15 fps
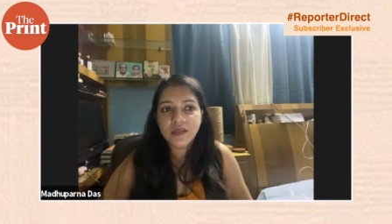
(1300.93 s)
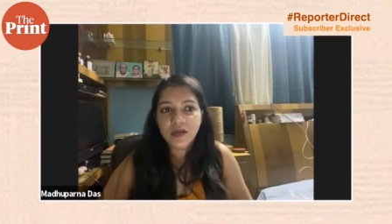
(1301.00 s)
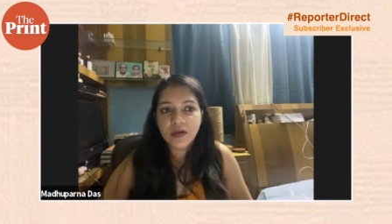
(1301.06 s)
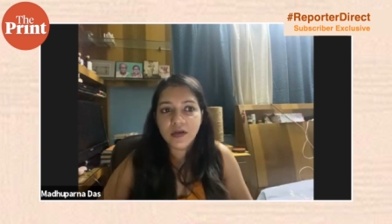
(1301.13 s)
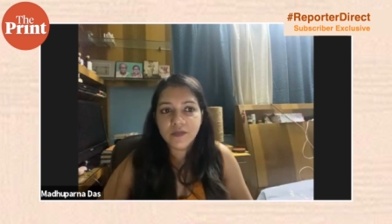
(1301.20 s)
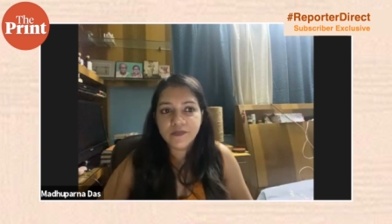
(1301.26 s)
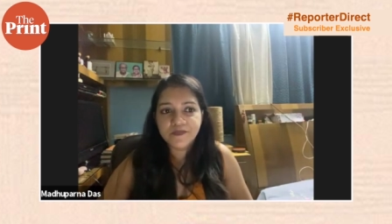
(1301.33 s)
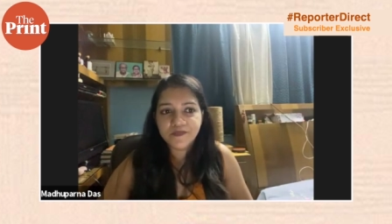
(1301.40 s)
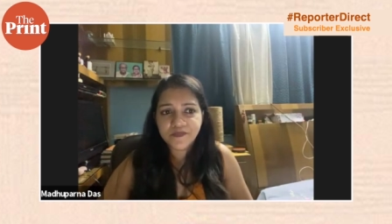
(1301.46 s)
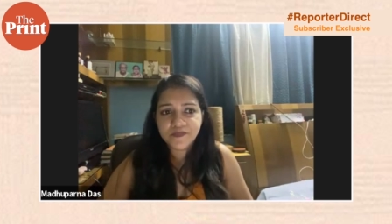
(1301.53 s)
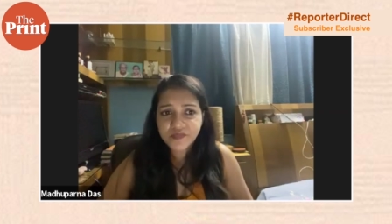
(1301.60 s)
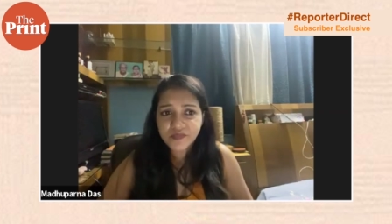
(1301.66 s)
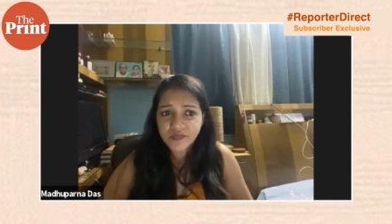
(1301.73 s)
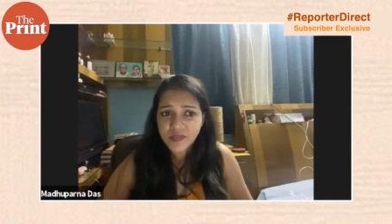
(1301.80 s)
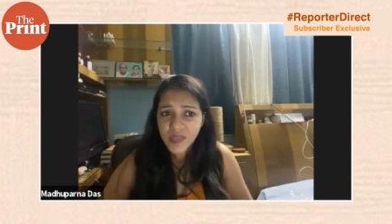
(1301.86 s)
Um,
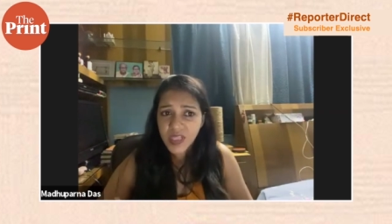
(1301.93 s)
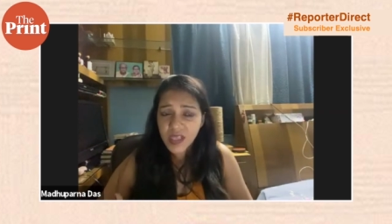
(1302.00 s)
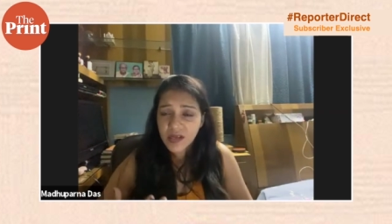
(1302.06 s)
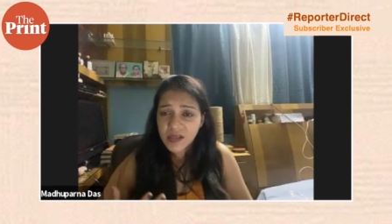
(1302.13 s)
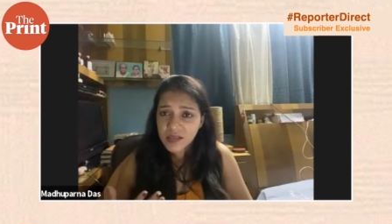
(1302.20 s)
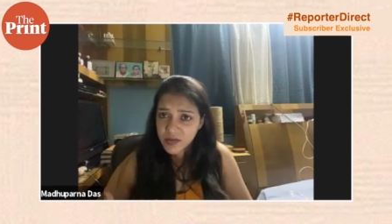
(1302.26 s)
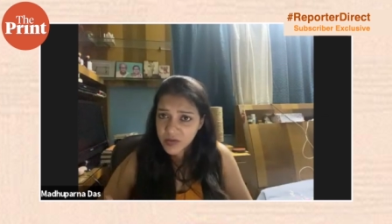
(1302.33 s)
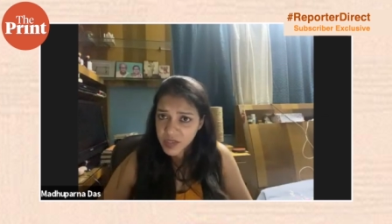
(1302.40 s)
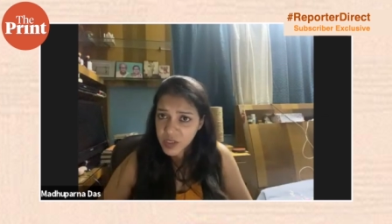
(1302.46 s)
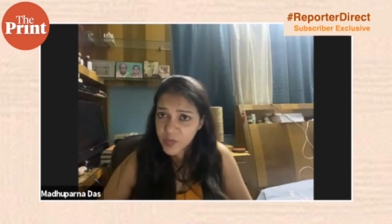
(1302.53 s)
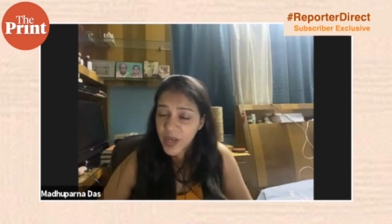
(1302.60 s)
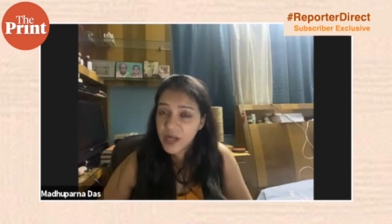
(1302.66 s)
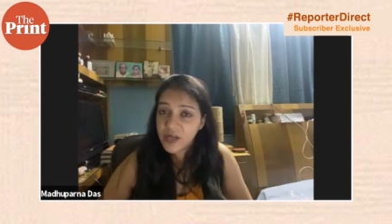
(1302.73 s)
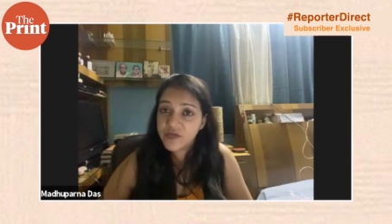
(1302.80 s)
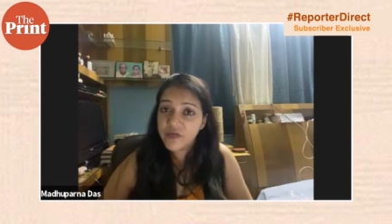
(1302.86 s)

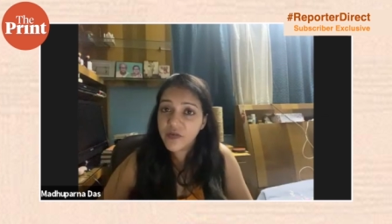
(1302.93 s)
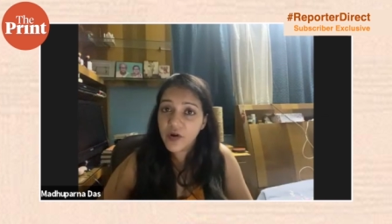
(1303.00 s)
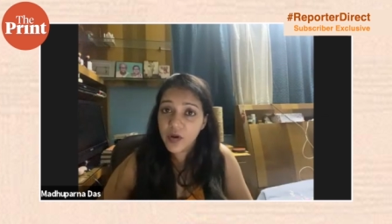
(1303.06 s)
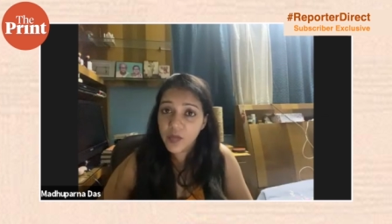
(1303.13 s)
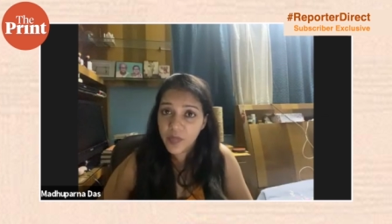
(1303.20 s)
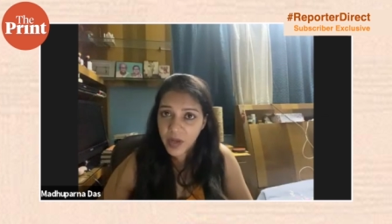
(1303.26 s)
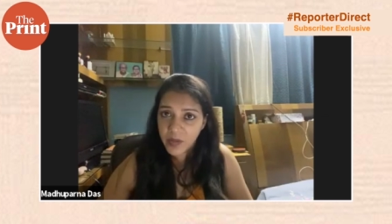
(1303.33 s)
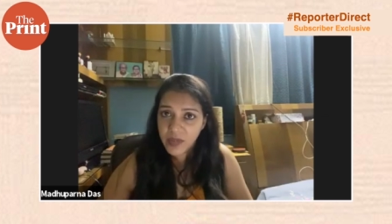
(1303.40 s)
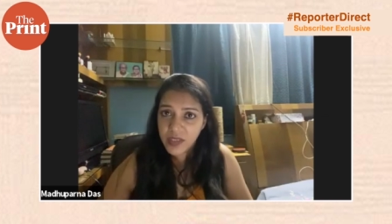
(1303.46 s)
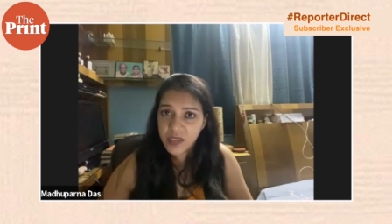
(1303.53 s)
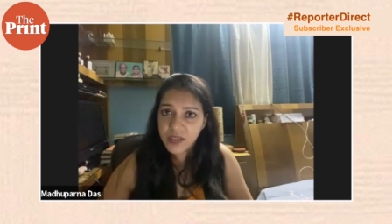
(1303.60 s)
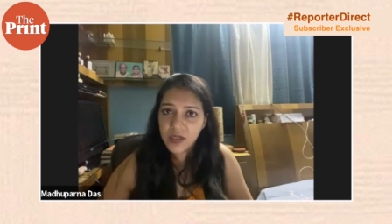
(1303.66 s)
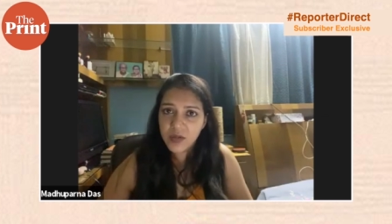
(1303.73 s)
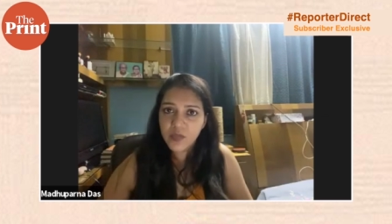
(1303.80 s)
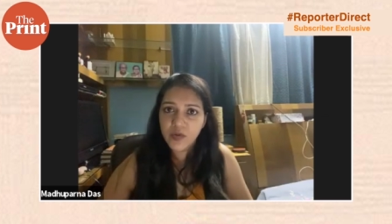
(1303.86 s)
respect for prime
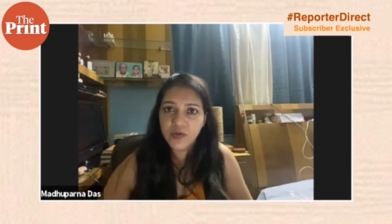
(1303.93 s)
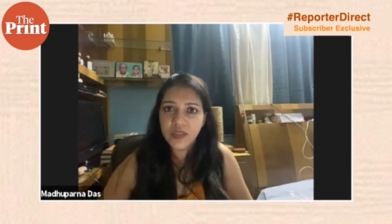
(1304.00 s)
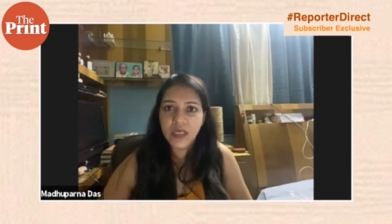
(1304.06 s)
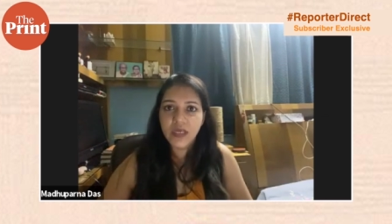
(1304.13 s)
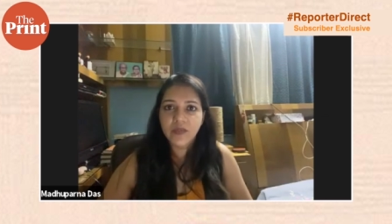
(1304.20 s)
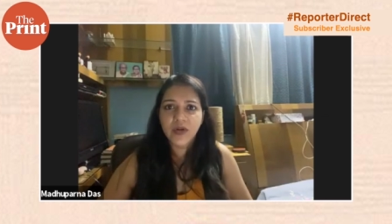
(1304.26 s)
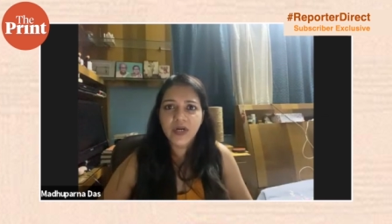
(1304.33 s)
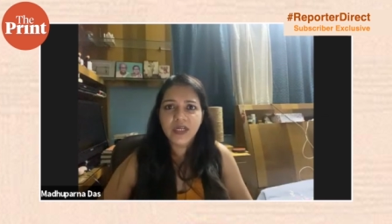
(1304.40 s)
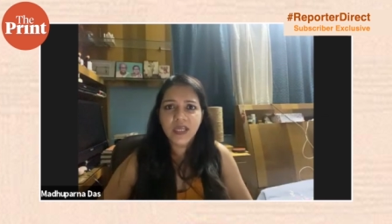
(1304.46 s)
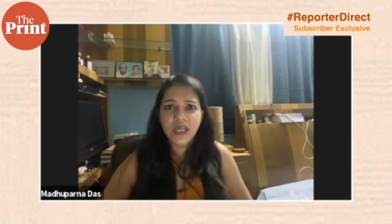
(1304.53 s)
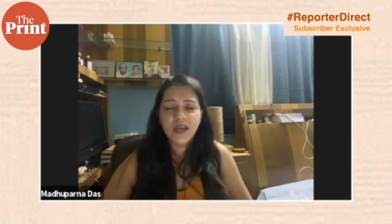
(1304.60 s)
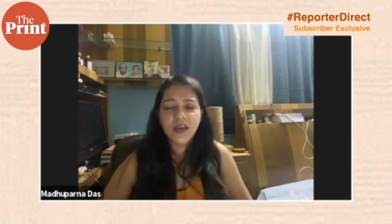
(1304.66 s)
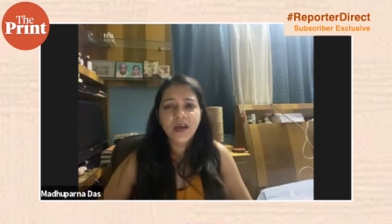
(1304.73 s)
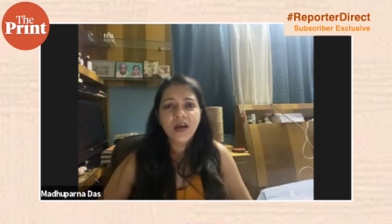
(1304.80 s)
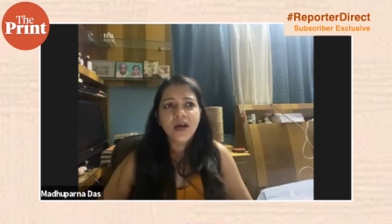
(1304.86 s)
minister modi but
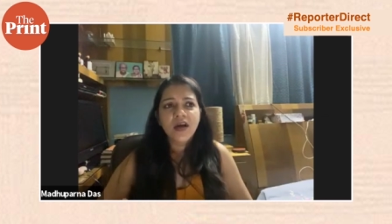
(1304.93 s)
then